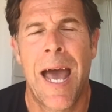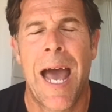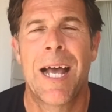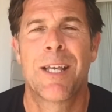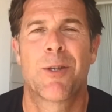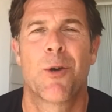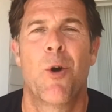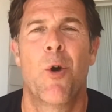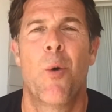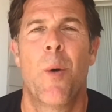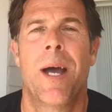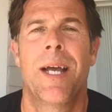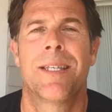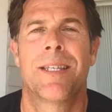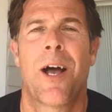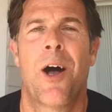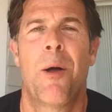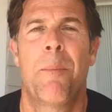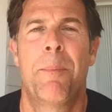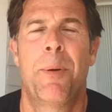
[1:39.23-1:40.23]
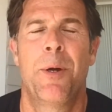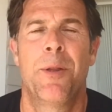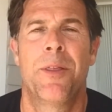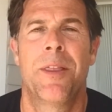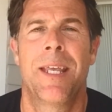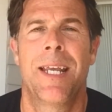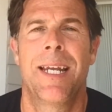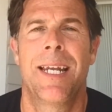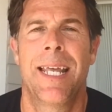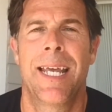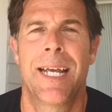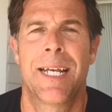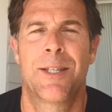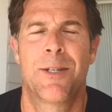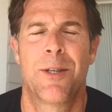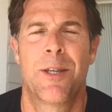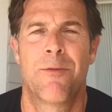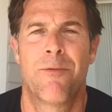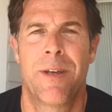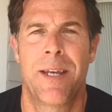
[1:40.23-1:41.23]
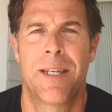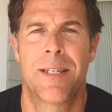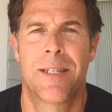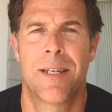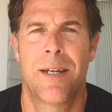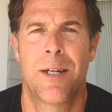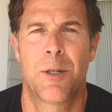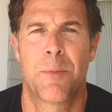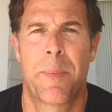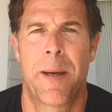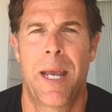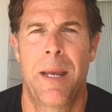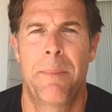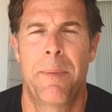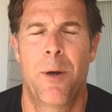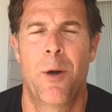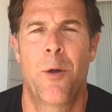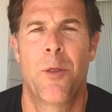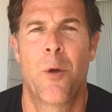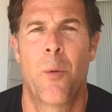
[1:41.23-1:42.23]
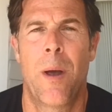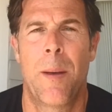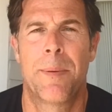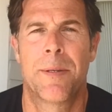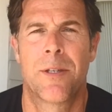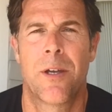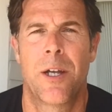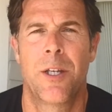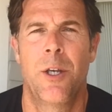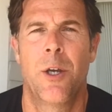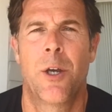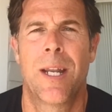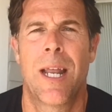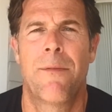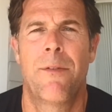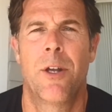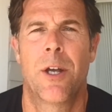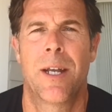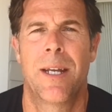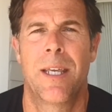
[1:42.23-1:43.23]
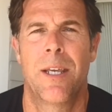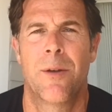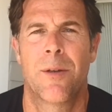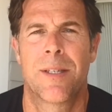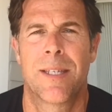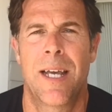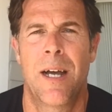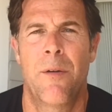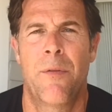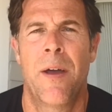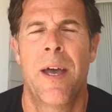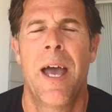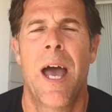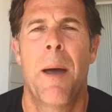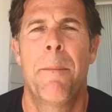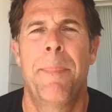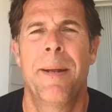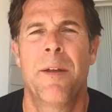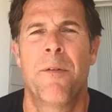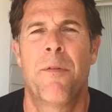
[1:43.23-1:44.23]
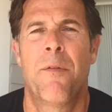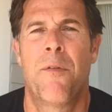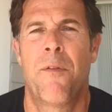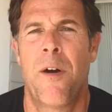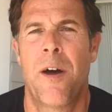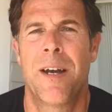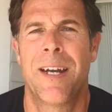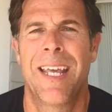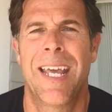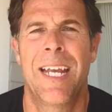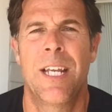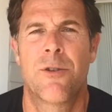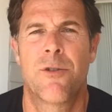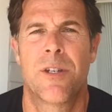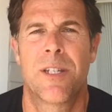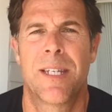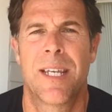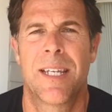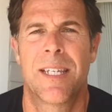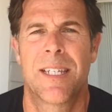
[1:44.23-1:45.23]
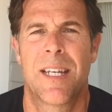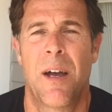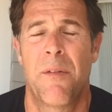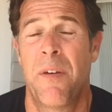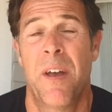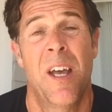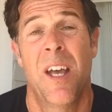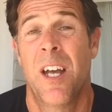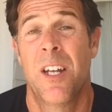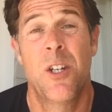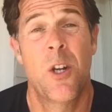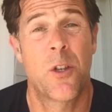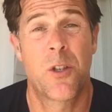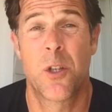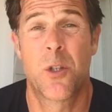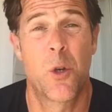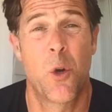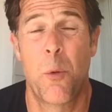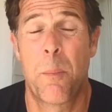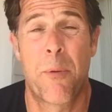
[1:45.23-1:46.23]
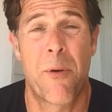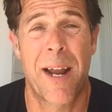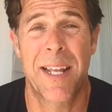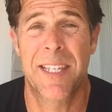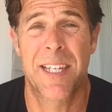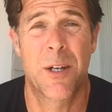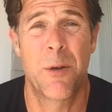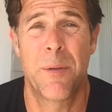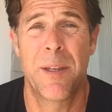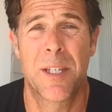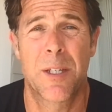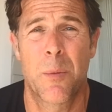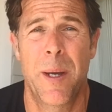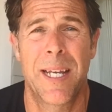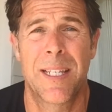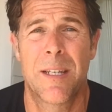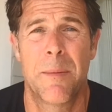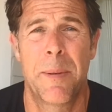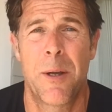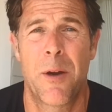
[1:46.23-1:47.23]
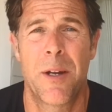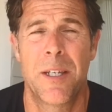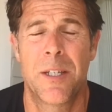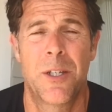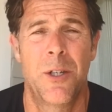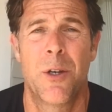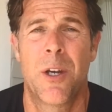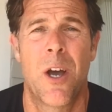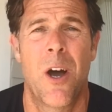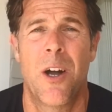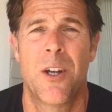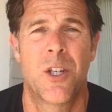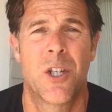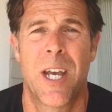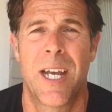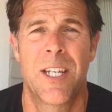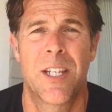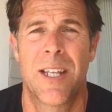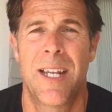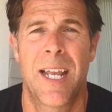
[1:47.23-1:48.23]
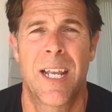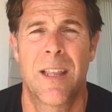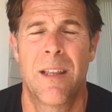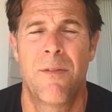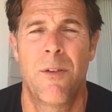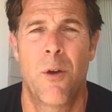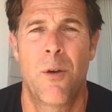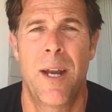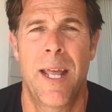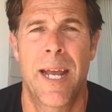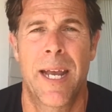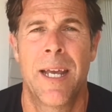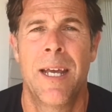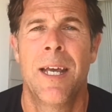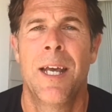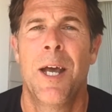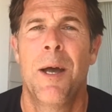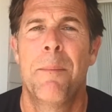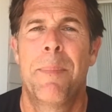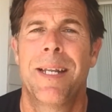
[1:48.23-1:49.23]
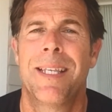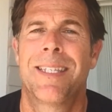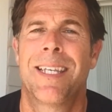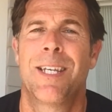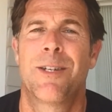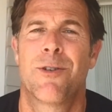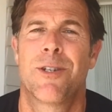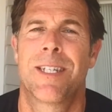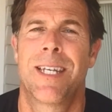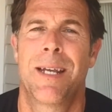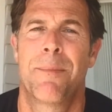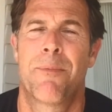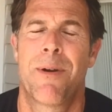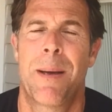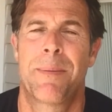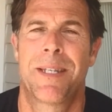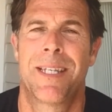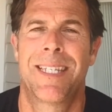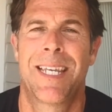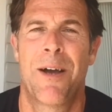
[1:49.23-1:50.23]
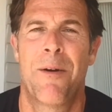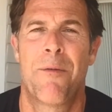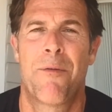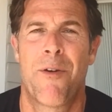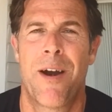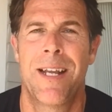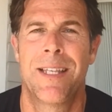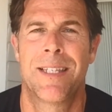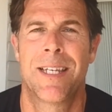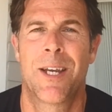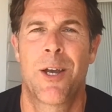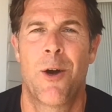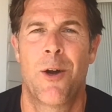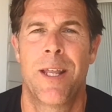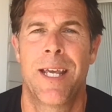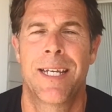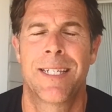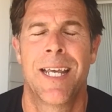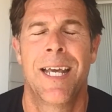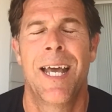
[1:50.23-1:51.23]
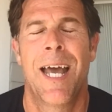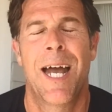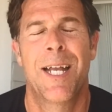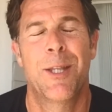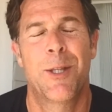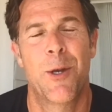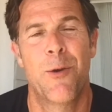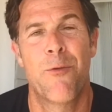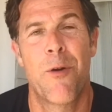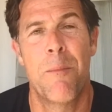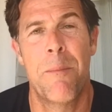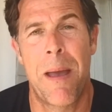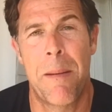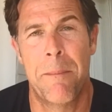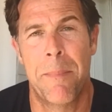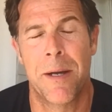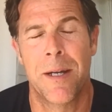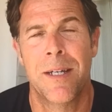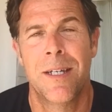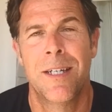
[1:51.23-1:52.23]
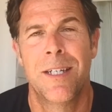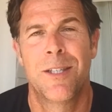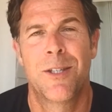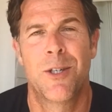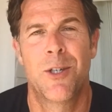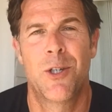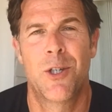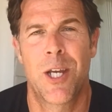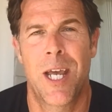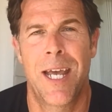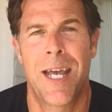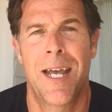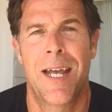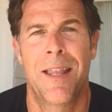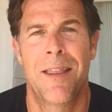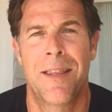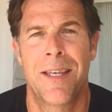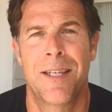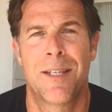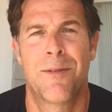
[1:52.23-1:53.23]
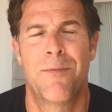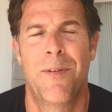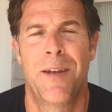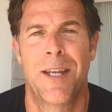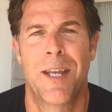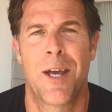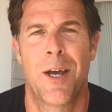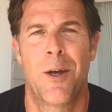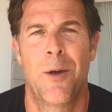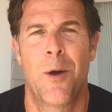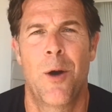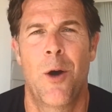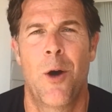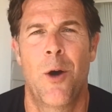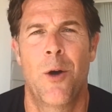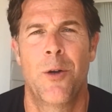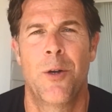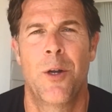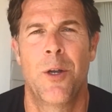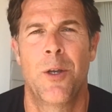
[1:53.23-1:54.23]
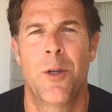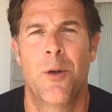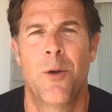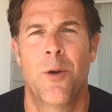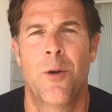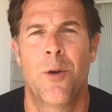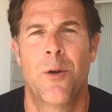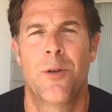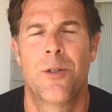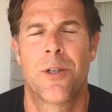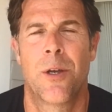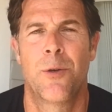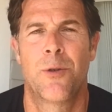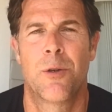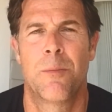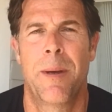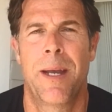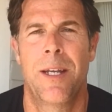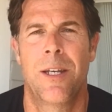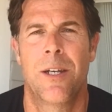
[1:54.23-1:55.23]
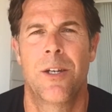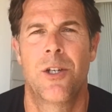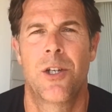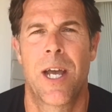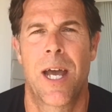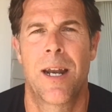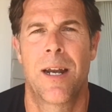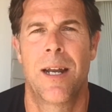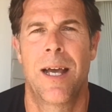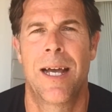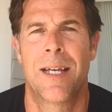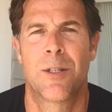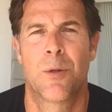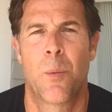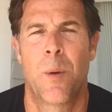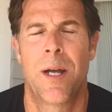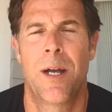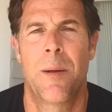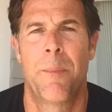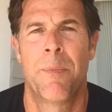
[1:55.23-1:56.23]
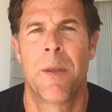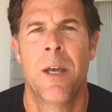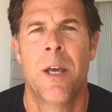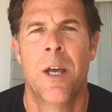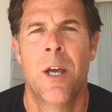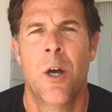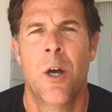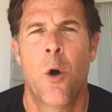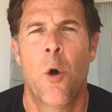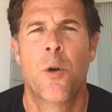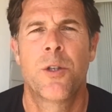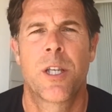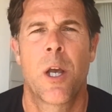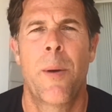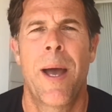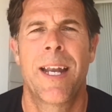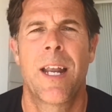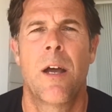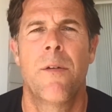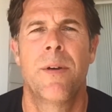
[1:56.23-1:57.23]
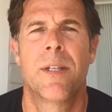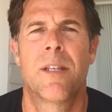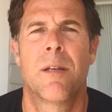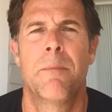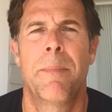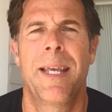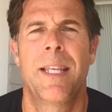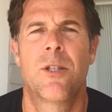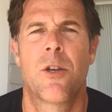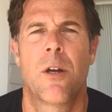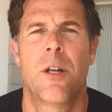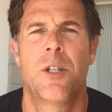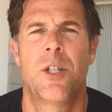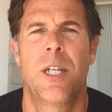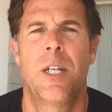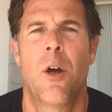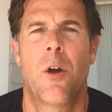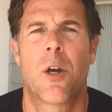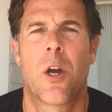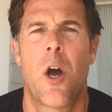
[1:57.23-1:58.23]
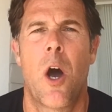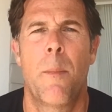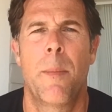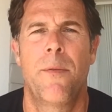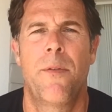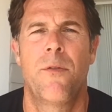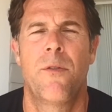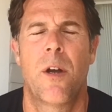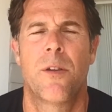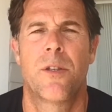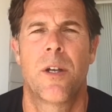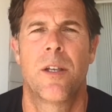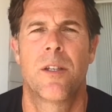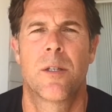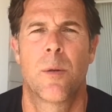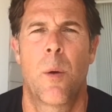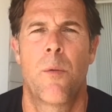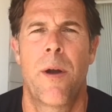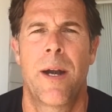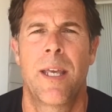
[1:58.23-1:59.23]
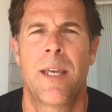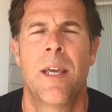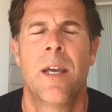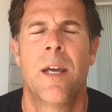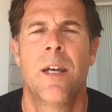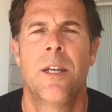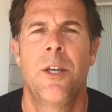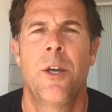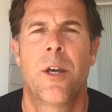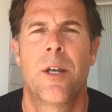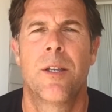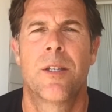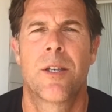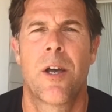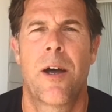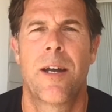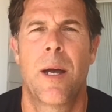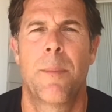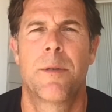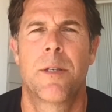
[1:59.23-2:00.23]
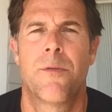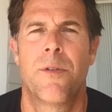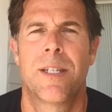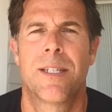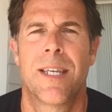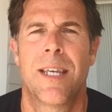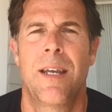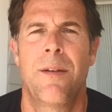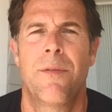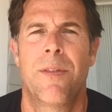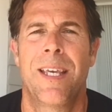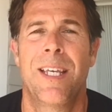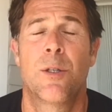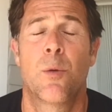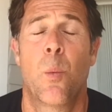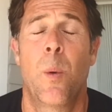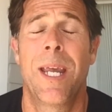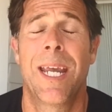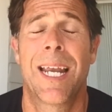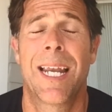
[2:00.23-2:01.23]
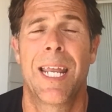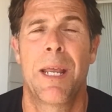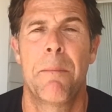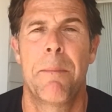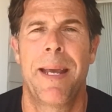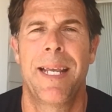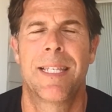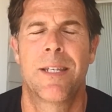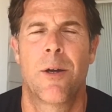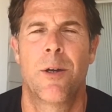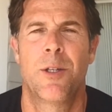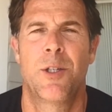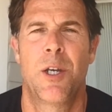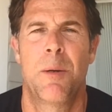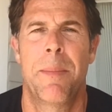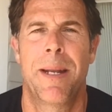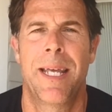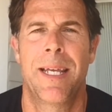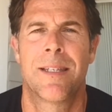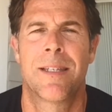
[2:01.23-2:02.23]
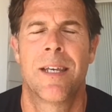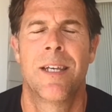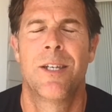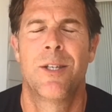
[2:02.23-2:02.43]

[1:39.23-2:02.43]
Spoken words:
As always, I'll put the link to the research paper on the website. You can have a look at it yourself. A bit of fun, interesting stuff. Not at all practical this week, to be honest. You can't change the length of your leg, but it's interesting perhaps to tell friends and colleagues. And do remember to share this video on your social media channel as well. Also, head over to meatology.com if you've not done so already. You can sign up to receive these weekly Meatology Minutes